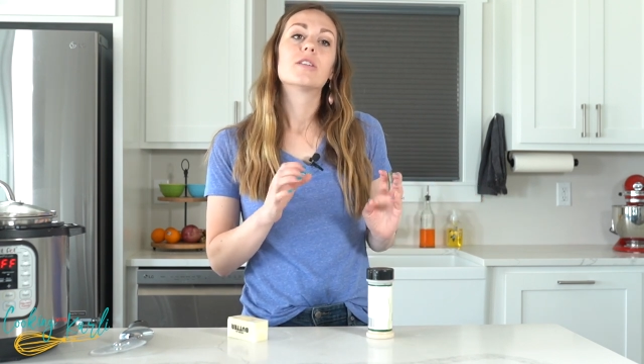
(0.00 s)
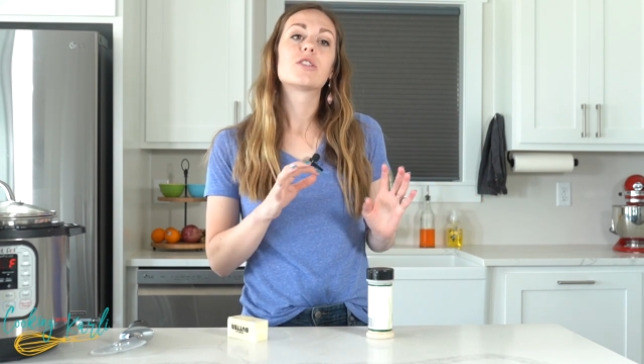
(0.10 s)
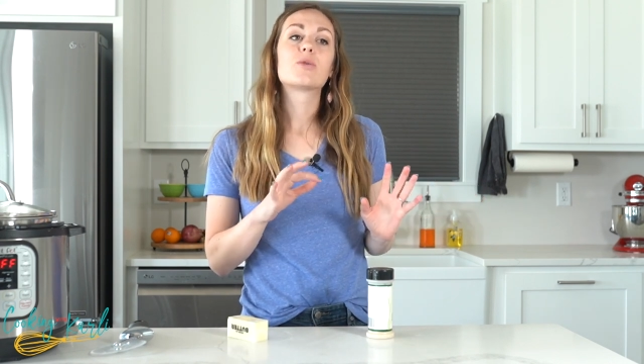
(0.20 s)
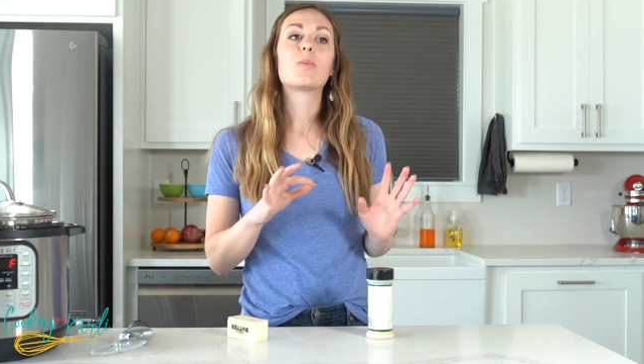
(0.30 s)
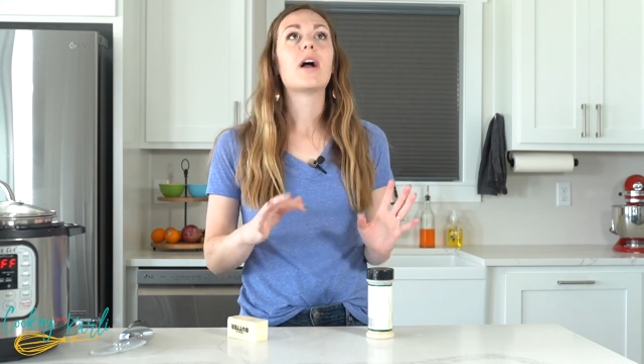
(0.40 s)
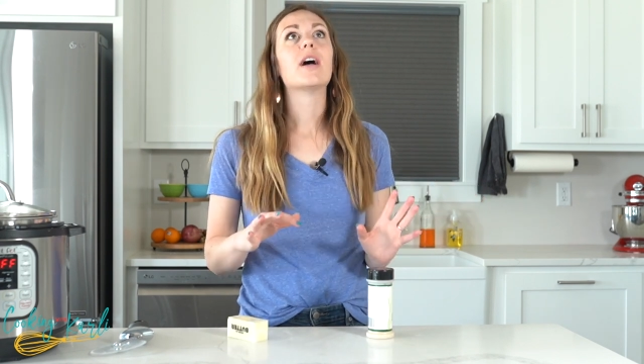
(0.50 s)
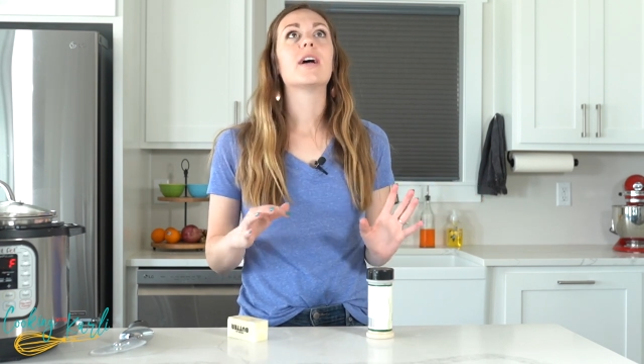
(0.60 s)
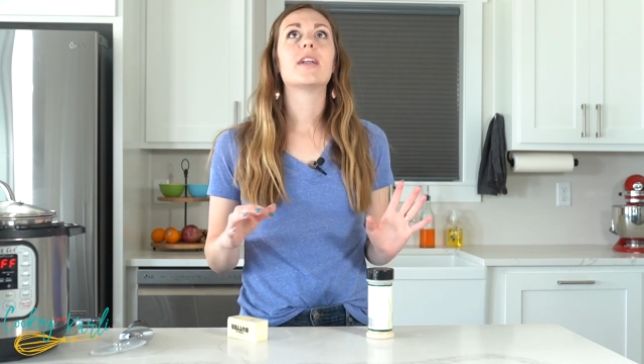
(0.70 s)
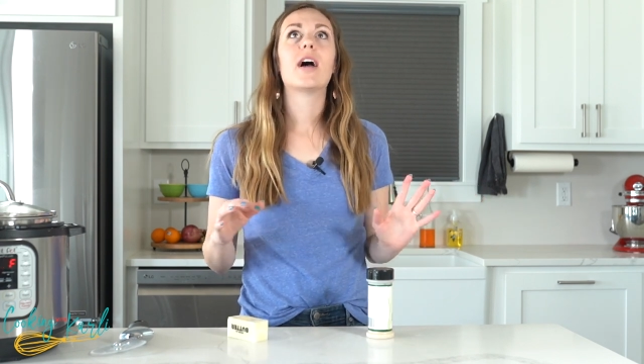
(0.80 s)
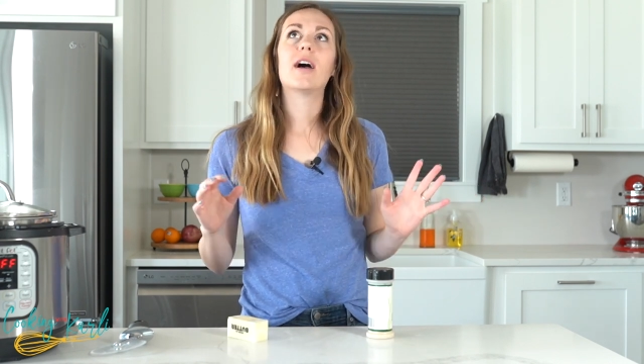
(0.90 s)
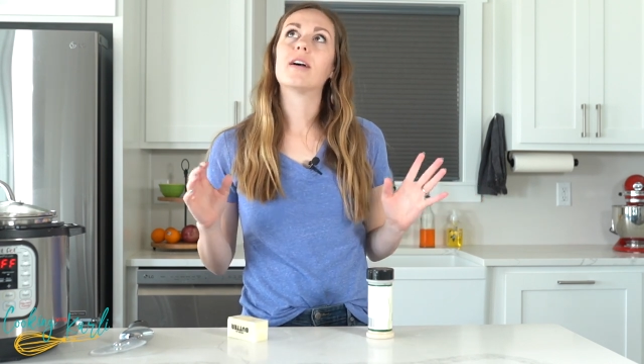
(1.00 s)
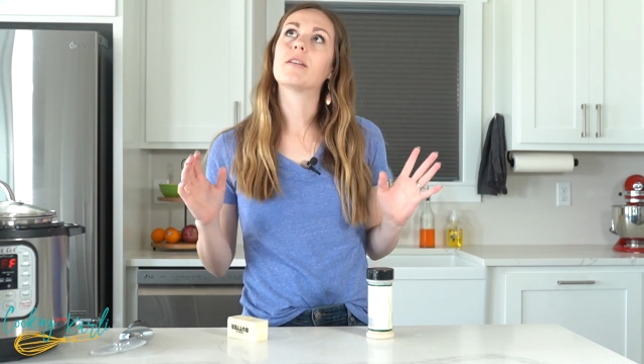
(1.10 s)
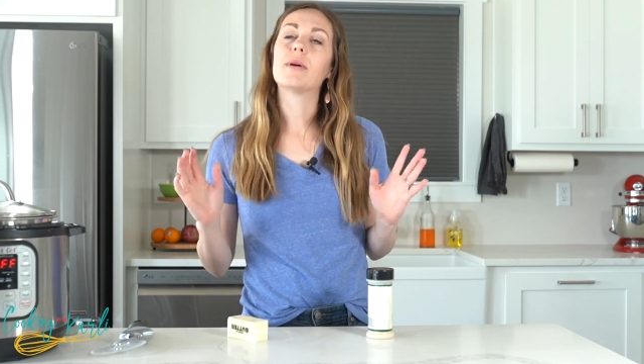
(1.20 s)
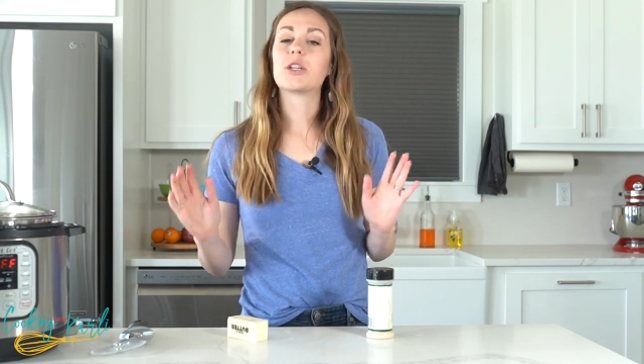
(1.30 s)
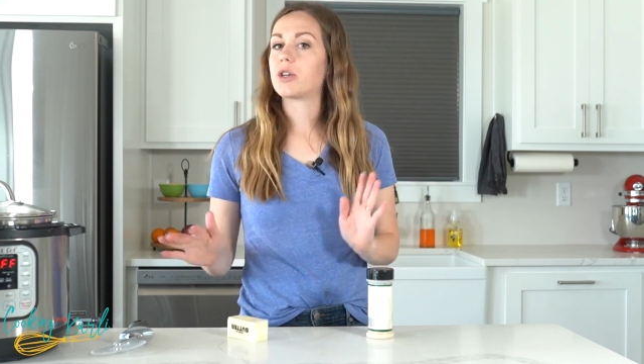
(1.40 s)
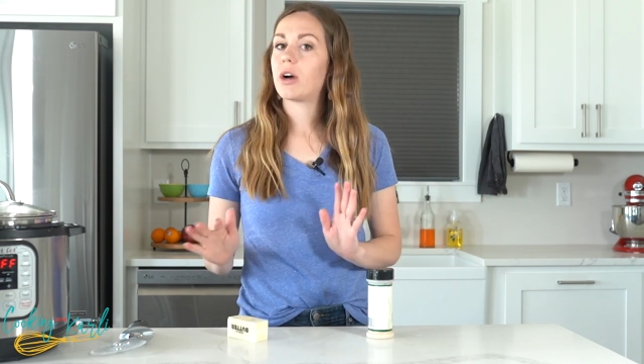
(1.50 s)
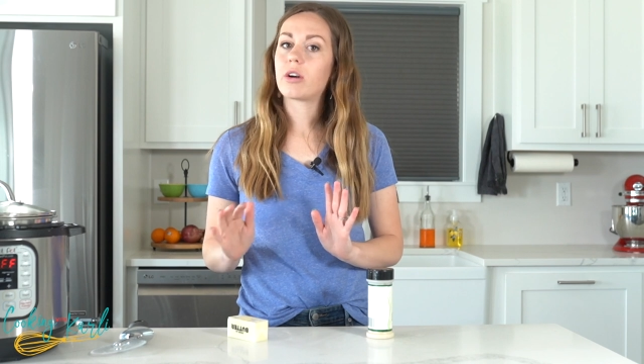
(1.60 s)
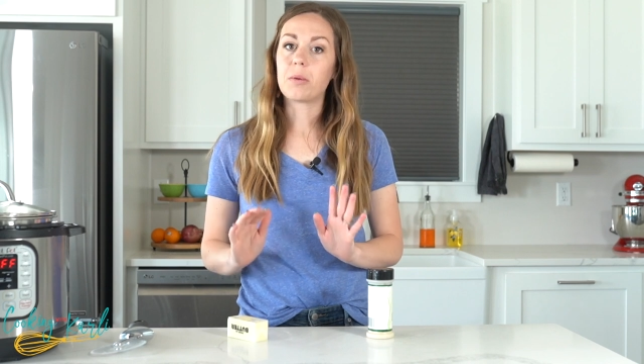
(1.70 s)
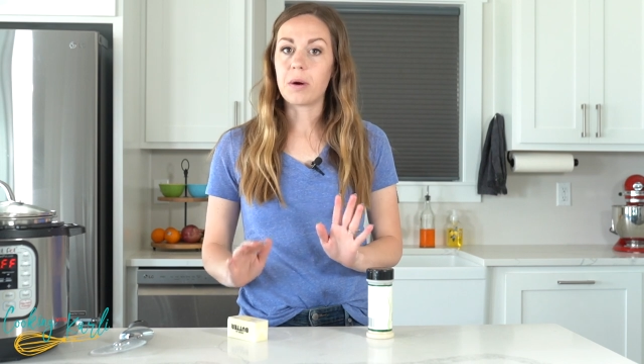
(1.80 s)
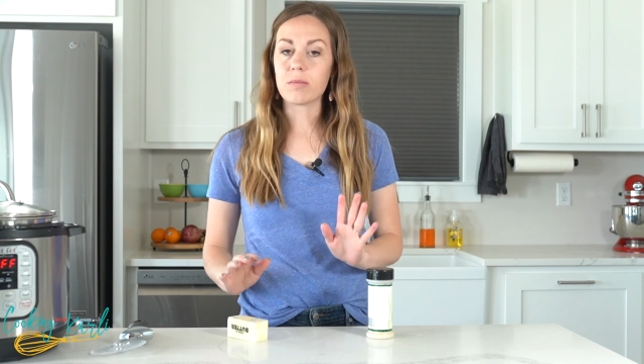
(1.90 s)
spread and measure
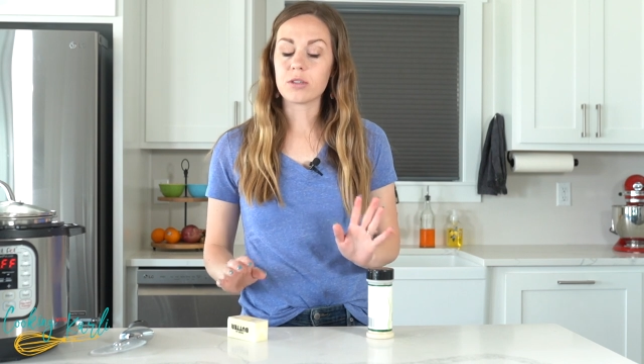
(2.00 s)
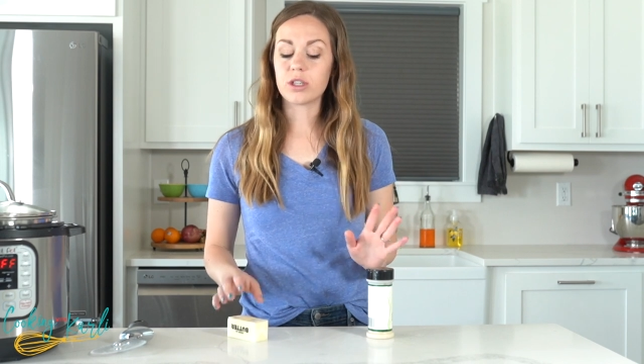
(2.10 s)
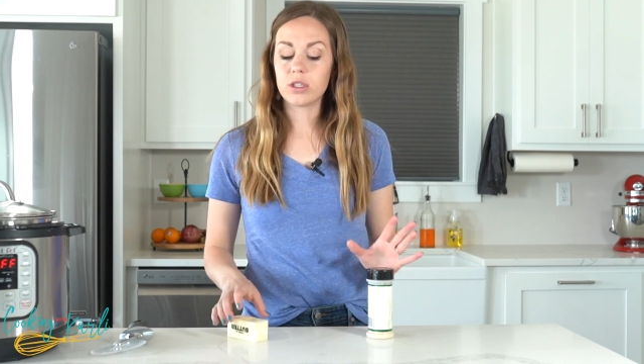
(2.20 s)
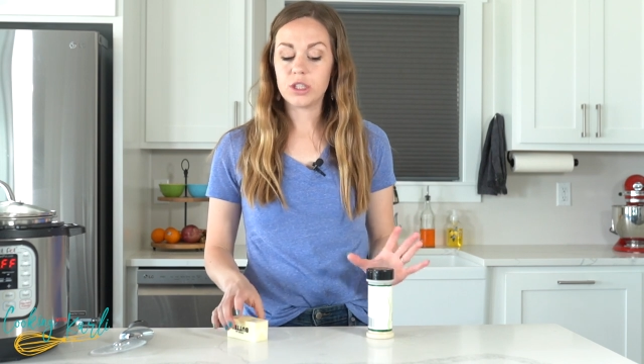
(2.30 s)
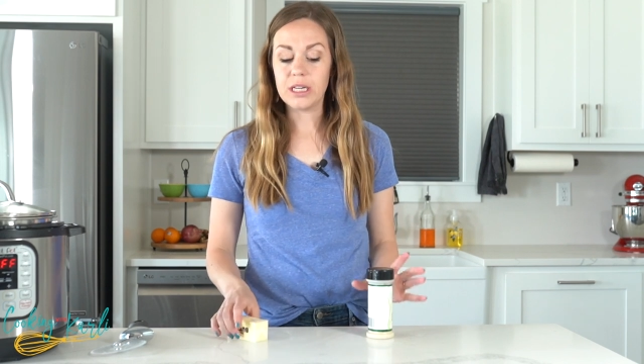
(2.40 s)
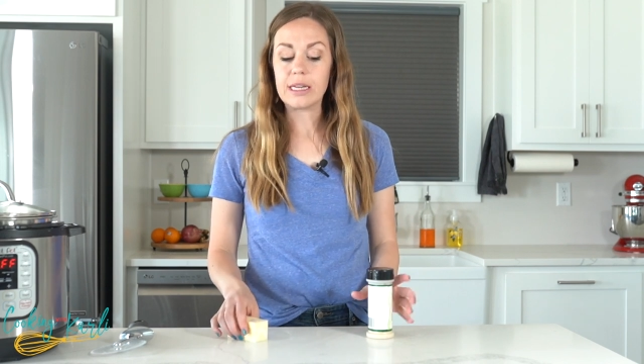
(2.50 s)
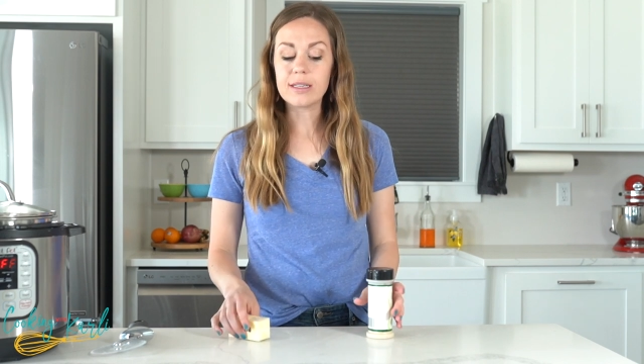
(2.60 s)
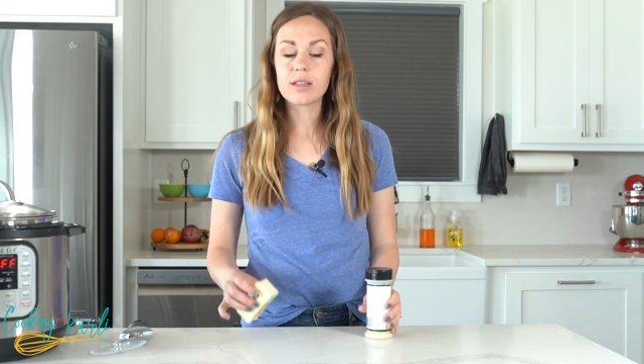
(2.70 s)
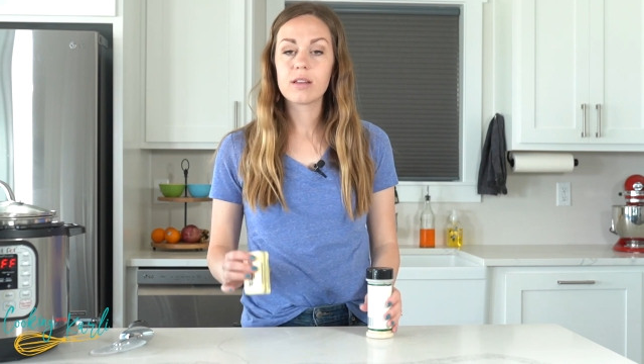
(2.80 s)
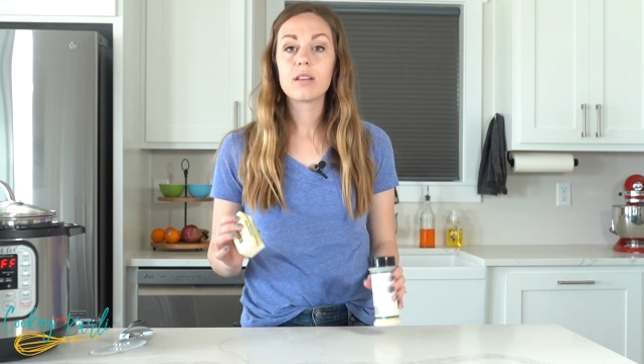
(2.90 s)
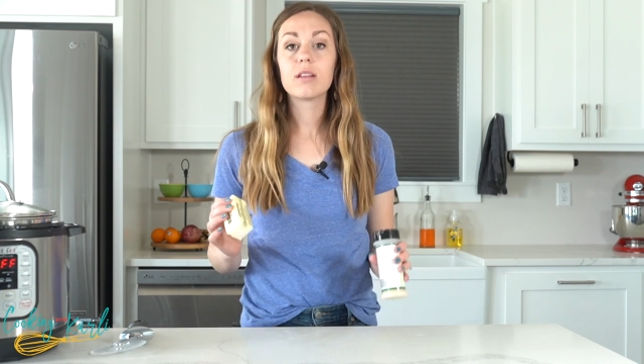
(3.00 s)
out our Parmesan cheese.